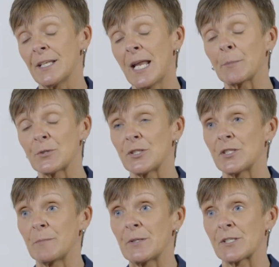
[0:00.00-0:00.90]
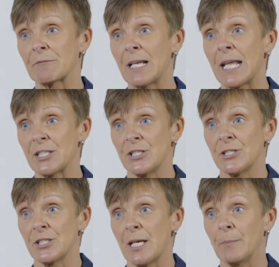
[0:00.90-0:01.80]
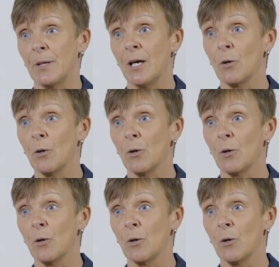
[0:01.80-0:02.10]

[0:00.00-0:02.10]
enables you to build a relationship